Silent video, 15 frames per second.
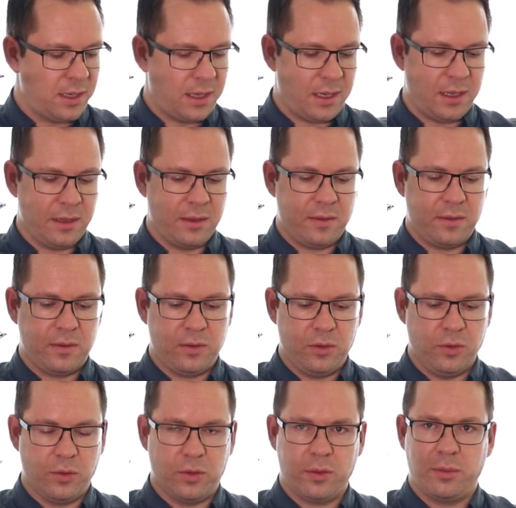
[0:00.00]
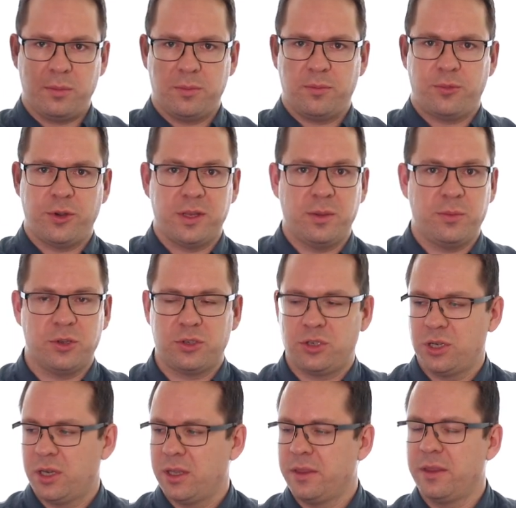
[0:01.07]
and you're pretty
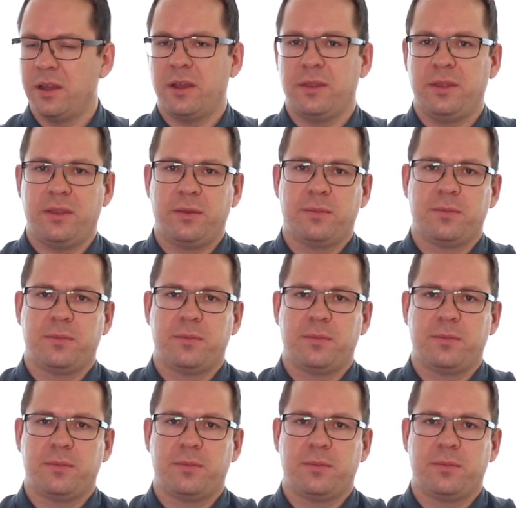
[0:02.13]
much done.